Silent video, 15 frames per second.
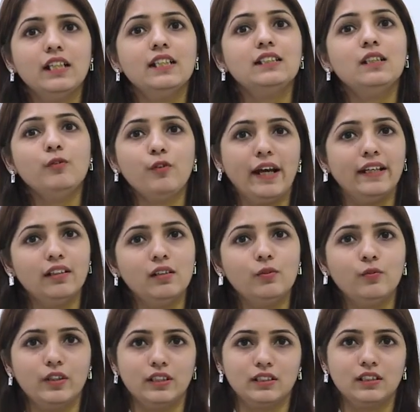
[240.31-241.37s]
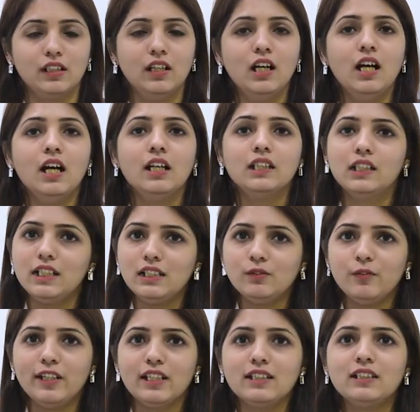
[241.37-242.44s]
is the final phase. This
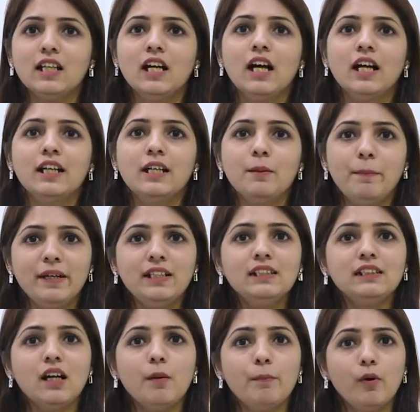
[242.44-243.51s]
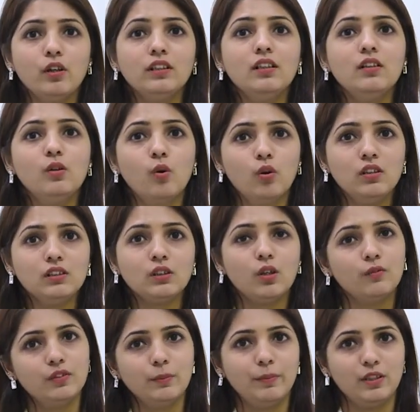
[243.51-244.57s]
phase depends upon the goals
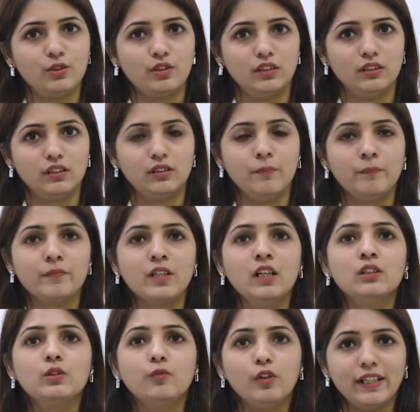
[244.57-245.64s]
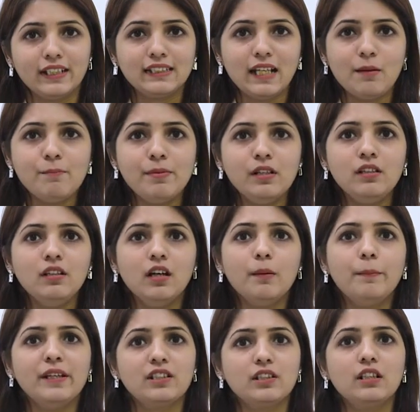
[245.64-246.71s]
of the patients. So for example,
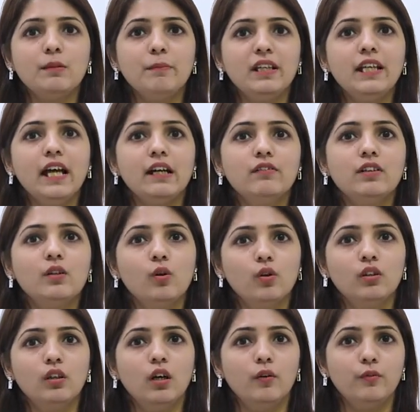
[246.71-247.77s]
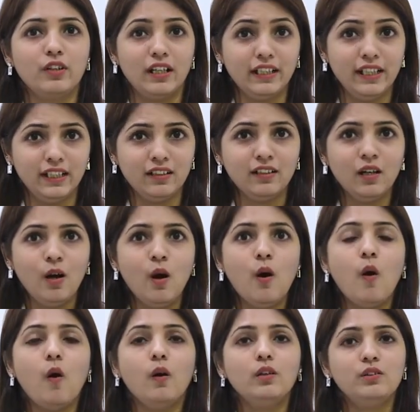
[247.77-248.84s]
a patient may have a goal of running
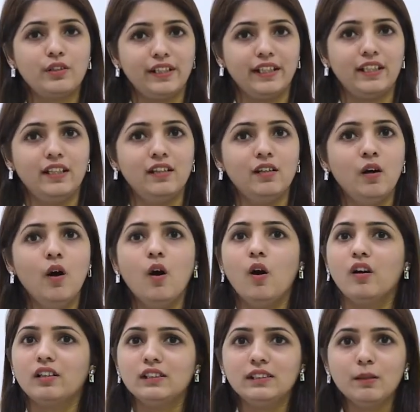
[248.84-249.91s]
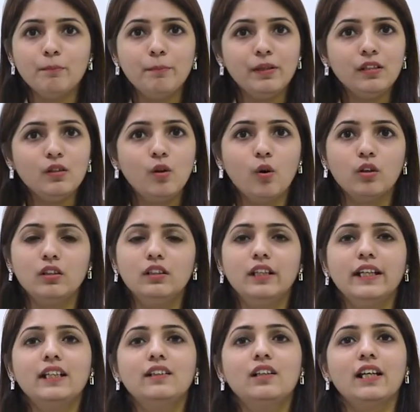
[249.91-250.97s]
or trekking, or a simple goal
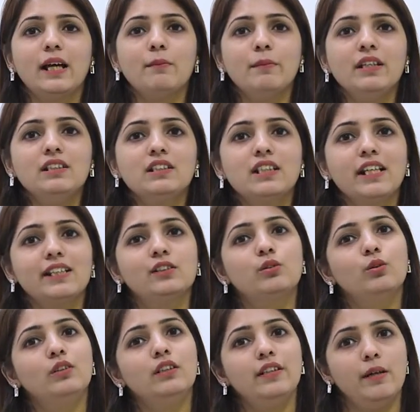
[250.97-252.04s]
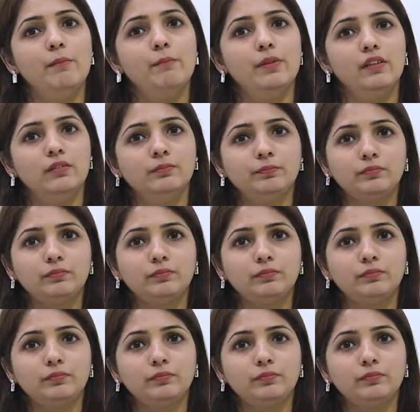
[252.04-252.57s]
like climbing stairs to the temple.